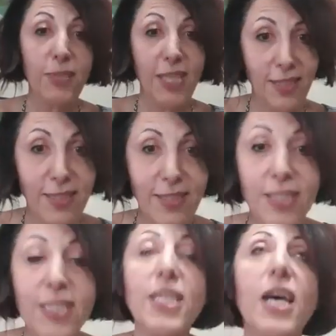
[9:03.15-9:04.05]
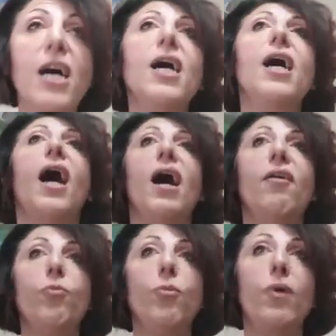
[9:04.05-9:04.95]
testers.
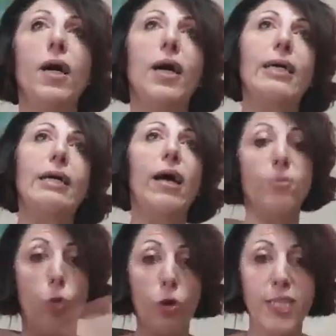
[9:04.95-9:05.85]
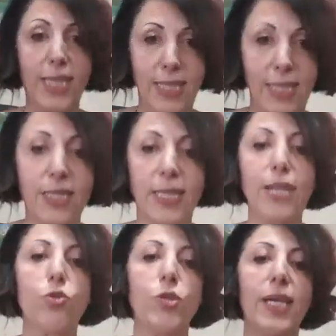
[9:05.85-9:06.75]
And those testers,
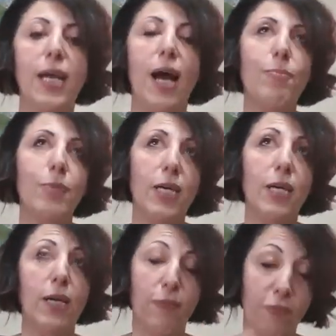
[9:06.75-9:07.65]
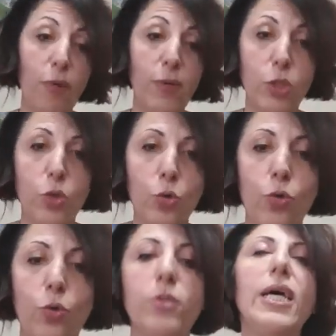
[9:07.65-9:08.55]
actually, I'm gonna very
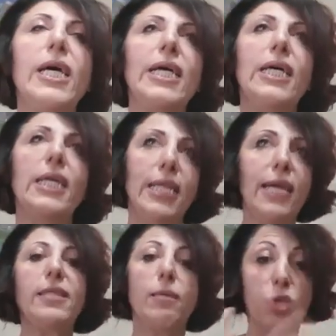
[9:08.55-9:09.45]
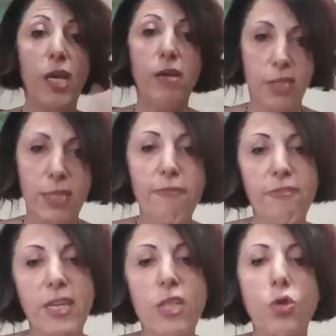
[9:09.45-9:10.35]
soon let them share
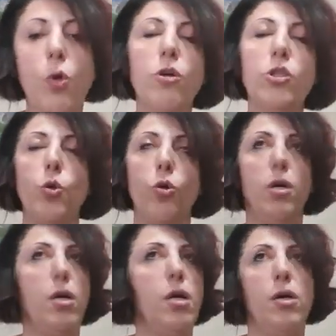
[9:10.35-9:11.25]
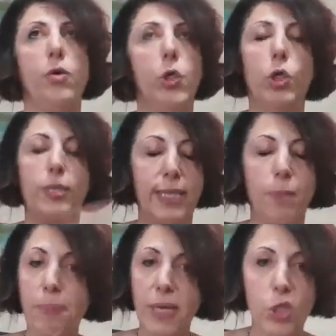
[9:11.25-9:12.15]
some videos or
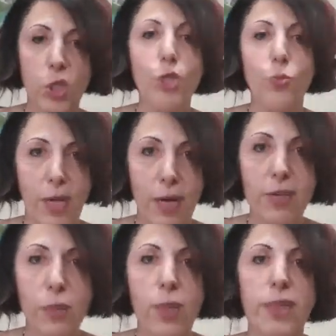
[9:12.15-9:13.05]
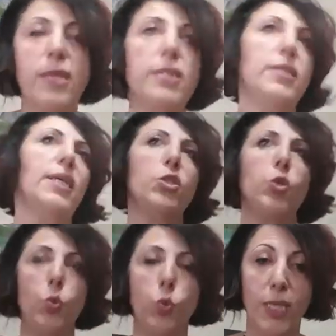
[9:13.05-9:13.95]
some pictures, whatever, with their
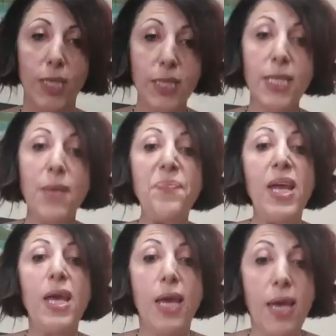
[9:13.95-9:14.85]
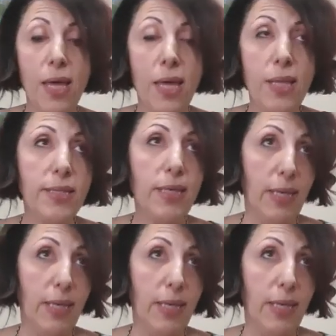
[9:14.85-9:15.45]
test units. And